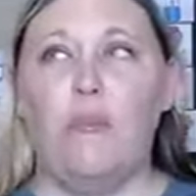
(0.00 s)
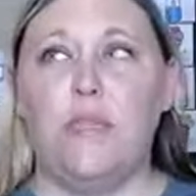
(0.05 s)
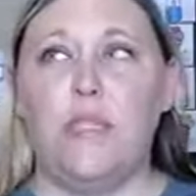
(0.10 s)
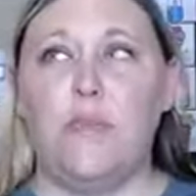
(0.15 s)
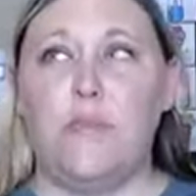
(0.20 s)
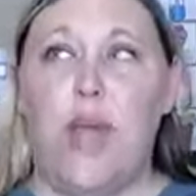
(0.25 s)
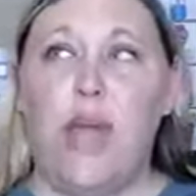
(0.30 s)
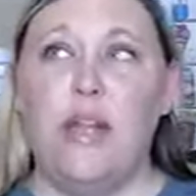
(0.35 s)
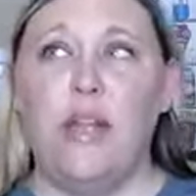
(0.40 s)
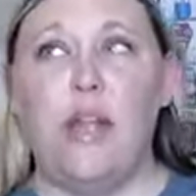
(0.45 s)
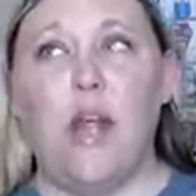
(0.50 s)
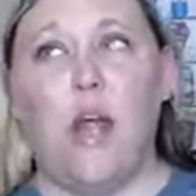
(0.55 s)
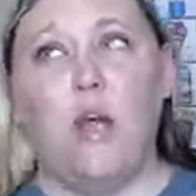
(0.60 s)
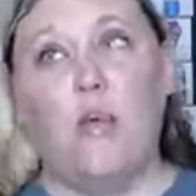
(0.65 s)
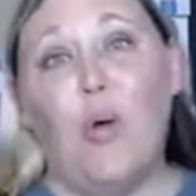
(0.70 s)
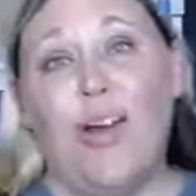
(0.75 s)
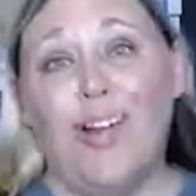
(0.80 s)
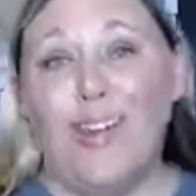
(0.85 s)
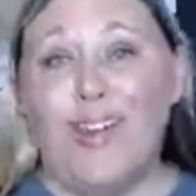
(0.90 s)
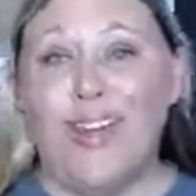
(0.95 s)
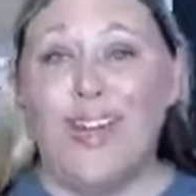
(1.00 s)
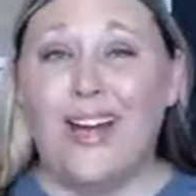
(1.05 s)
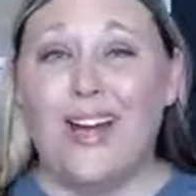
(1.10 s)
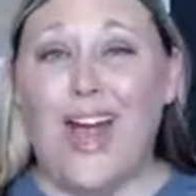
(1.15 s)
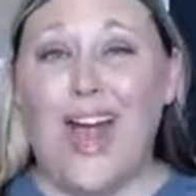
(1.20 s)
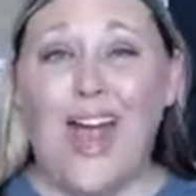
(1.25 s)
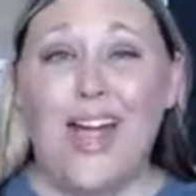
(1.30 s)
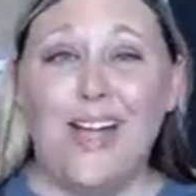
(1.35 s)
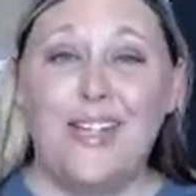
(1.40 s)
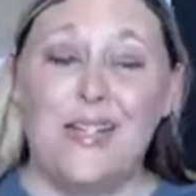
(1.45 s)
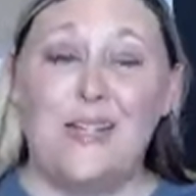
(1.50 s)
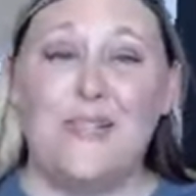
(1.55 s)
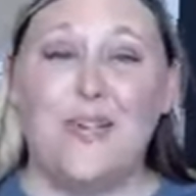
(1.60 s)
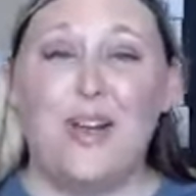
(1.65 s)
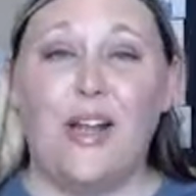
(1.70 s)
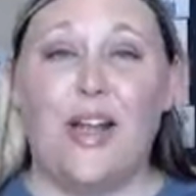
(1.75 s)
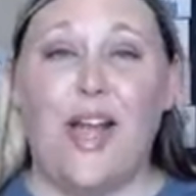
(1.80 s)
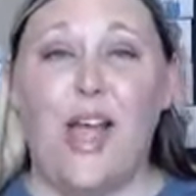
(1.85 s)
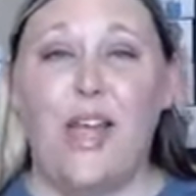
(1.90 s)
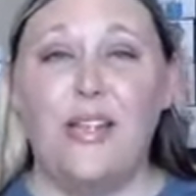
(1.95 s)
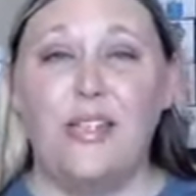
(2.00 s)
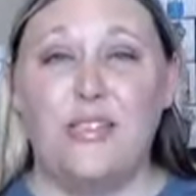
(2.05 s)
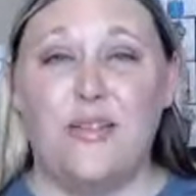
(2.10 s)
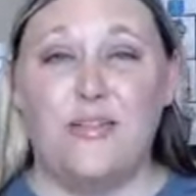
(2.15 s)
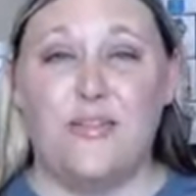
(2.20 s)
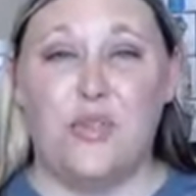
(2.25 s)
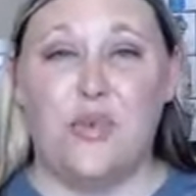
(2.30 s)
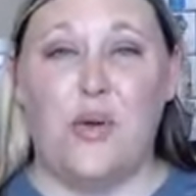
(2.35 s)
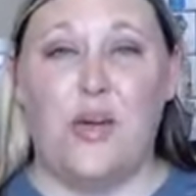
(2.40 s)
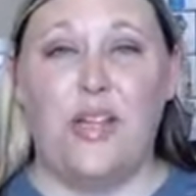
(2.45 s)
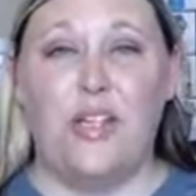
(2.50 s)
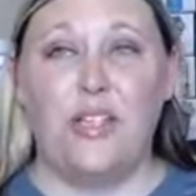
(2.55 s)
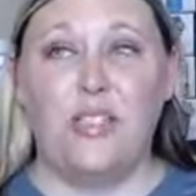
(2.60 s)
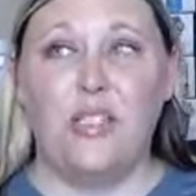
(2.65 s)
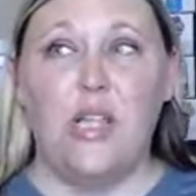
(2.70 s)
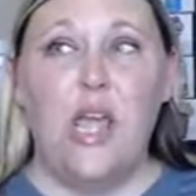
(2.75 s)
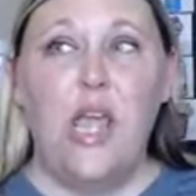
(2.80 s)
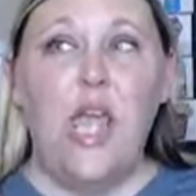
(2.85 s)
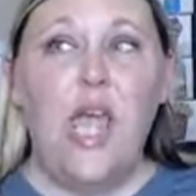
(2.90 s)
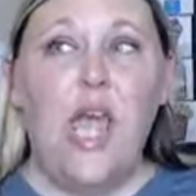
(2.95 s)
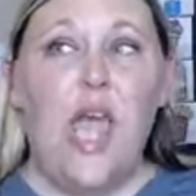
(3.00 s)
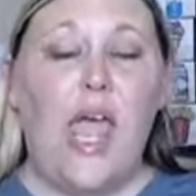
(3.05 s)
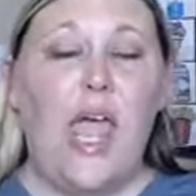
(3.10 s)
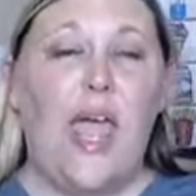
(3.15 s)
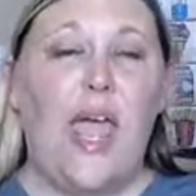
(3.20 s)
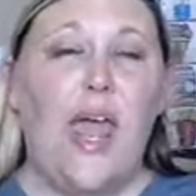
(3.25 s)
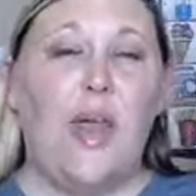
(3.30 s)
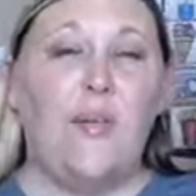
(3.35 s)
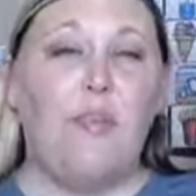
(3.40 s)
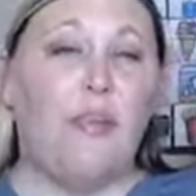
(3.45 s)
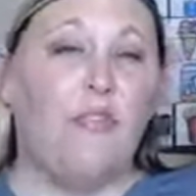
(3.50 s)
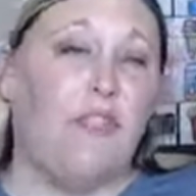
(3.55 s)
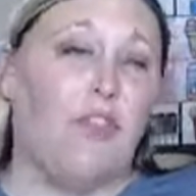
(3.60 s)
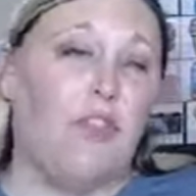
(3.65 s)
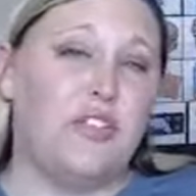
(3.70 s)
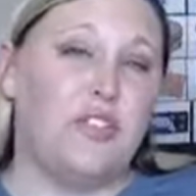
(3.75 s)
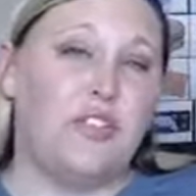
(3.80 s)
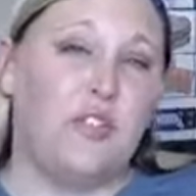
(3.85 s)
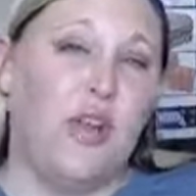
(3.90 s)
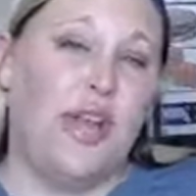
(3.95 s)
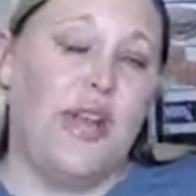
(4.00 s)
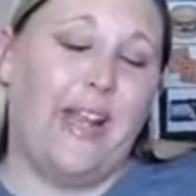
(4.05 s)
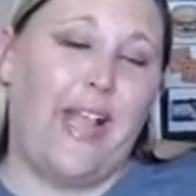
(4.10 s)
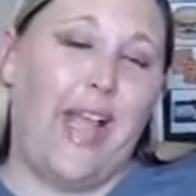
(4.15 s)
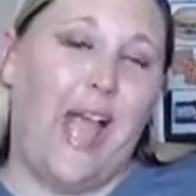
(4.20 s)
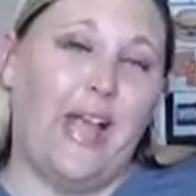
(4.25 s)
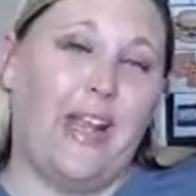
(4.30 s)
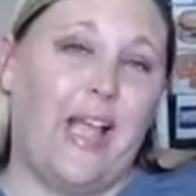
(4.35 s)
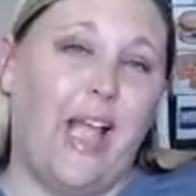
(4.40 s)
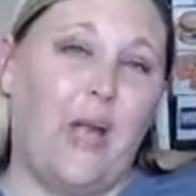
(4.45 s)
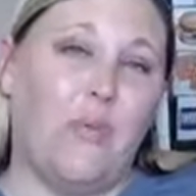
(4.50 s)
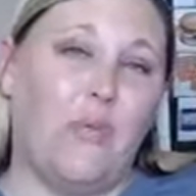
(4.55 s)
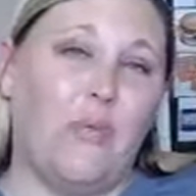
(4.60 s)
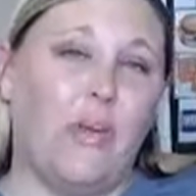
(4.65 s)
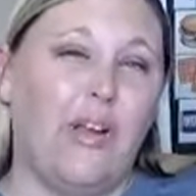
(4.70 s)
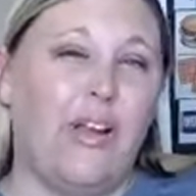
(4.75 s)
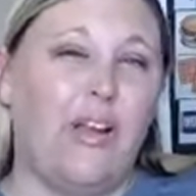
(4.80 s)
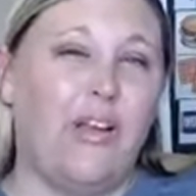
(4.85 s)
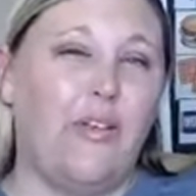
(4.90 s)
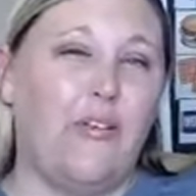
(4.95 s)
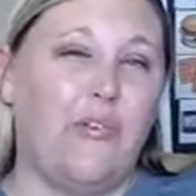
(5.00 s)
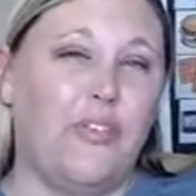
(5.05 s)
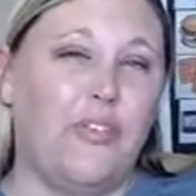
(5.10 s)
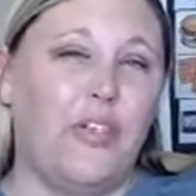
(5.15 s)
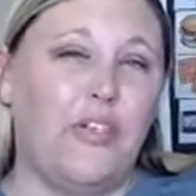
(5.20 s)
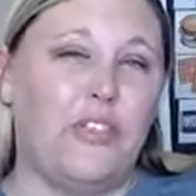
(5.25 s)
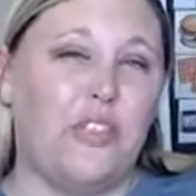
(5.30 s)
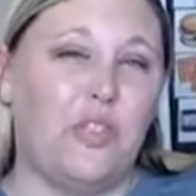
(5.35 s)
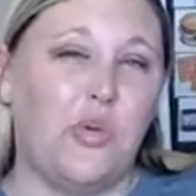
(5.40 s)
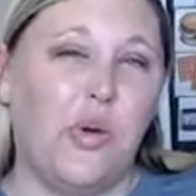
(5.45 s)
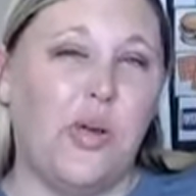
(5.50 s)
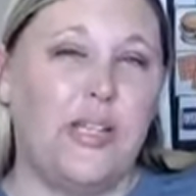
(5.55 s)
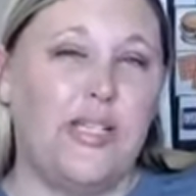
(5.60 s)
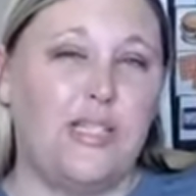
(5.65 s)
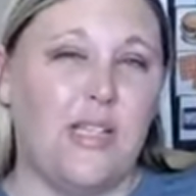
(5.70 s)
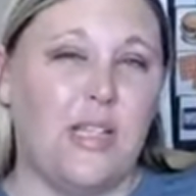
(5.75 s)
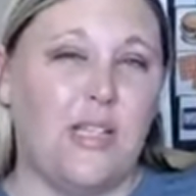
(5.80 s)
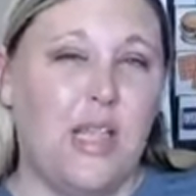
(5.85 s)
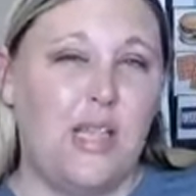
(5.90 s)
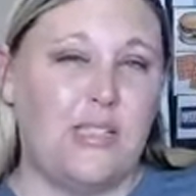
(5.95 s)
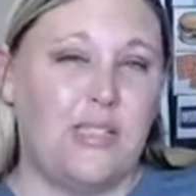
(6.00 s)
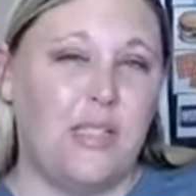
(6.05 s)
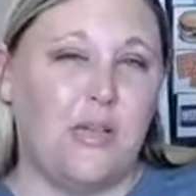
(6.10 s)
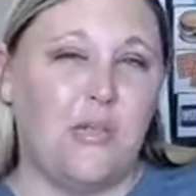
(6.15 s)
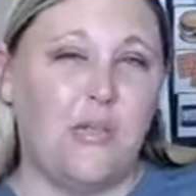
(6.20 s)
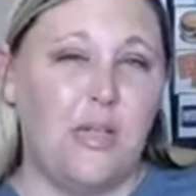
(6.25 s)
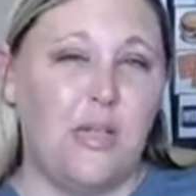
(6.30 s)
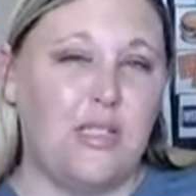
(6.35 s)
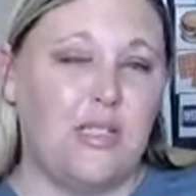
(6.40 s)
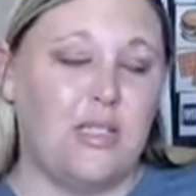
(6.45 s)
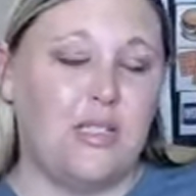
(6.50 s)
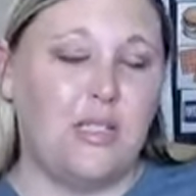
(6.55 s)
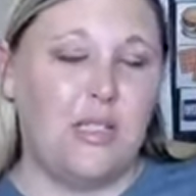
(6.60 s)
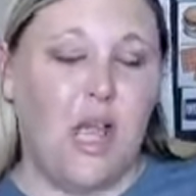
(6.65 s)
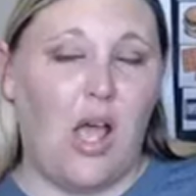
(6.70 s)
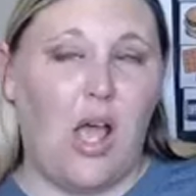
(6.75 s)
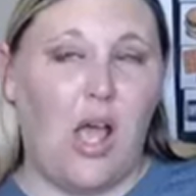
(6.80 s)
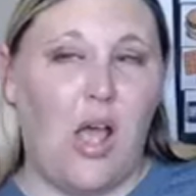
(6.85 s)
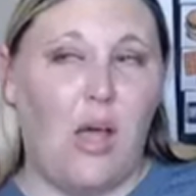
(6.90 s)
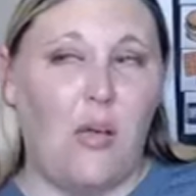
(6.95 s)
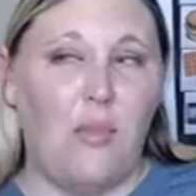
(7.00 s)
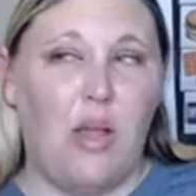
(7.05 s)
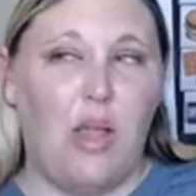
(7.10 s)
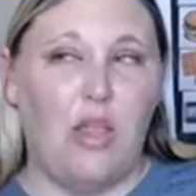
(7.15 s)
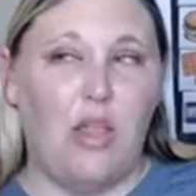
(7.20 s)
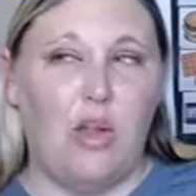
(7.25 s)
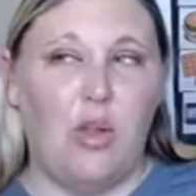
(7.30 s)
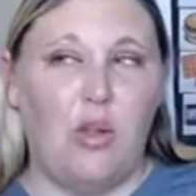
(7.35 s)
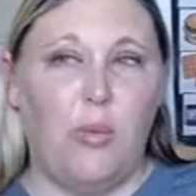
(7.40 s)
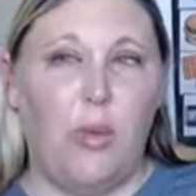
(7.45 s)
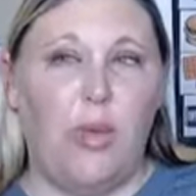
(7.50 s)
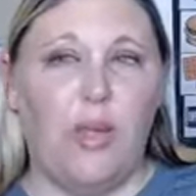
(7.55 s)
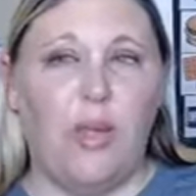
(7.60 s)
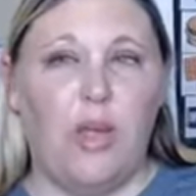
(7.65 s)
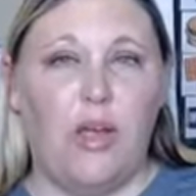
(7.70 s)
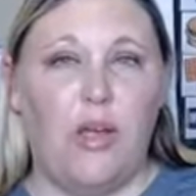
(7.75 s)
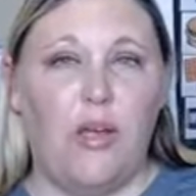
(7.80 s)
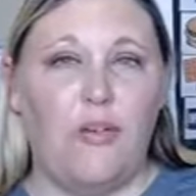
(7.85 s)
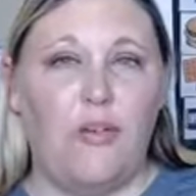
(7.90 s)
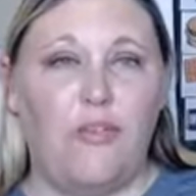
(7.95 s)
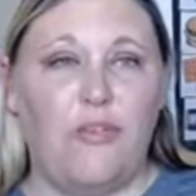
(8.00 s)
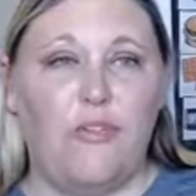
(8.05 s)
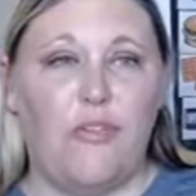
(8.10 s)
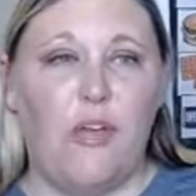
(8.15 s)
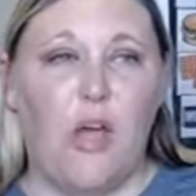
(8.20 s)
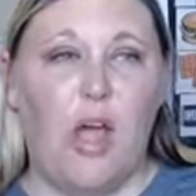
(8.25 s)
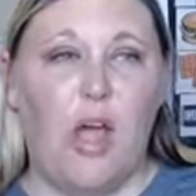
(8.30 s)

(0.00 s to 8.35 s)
depending on what year, I had different kinds of toys. And my first grade, it kind of got rid of the toys unless it was a little bit of